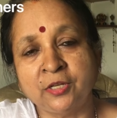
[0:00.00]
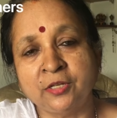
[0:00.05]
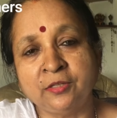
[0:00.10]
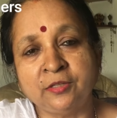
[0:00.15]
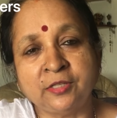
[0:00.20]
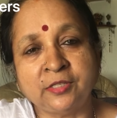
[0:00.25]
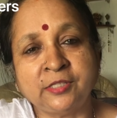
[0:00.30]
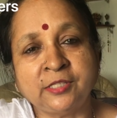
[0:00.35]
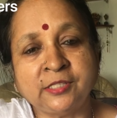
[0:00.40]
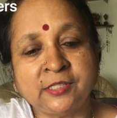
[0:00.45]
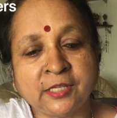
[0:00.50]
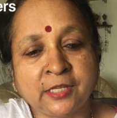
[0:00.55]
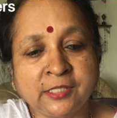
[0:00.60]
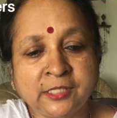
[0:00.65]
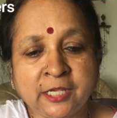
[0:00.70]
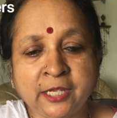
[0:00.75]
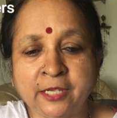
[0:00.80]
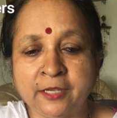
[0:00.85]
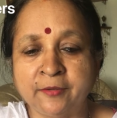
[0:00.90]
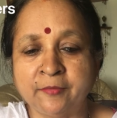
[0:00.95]
this is
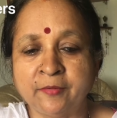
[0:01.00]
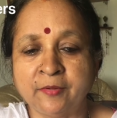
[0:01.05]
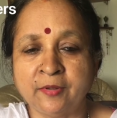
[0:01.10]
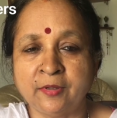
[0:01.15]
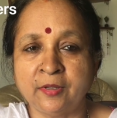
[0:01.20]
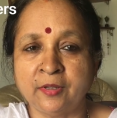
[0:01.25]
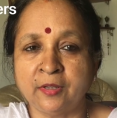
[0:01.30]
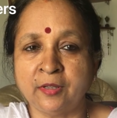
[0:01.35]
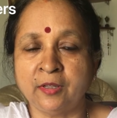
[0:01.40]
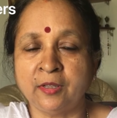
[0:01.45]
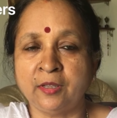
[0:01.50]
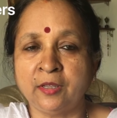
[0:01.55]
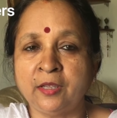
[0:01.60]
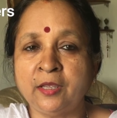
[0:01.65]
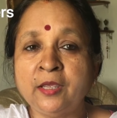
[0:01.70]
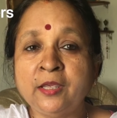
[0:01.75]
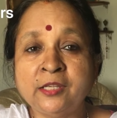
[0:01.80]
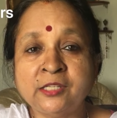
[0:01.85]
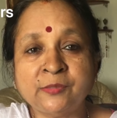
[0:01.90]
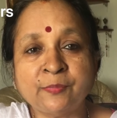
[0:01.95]
Ajay,
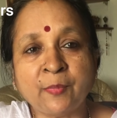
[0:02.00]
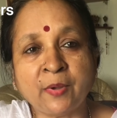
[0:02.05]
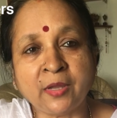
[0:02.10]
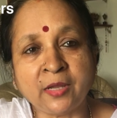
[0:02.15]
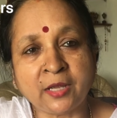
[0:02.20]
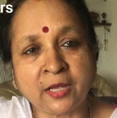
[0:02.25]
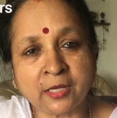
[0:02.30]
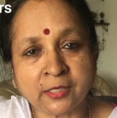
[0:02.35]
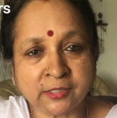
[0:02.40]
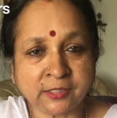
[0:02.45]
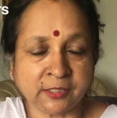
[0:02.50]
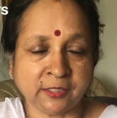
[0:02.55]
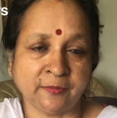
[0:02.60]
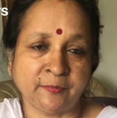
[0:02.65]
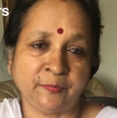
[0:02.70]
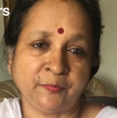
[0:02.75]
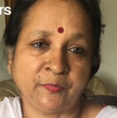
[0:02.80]
he is my cousin,